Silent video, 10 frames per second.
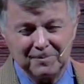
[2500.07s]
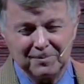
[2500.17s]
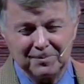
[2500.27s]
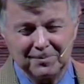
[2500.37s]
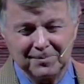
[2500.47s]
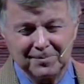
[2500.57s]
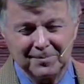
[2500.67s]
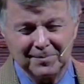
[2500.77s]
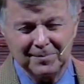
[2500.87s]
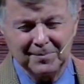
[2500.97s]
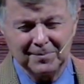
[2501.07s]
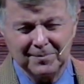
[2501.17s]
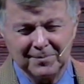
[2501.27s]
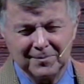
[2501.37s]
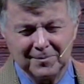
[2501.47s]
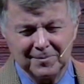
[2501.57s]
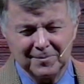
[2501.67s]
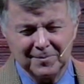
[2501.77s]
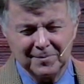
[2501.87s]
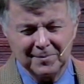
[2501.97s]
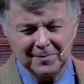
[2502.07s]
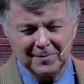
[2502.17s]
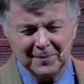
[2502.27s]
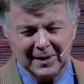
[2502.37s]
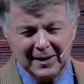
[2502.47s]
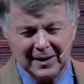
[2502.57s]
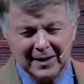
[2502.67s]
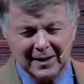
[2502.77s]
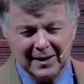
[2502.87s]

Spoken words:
(no one is talking)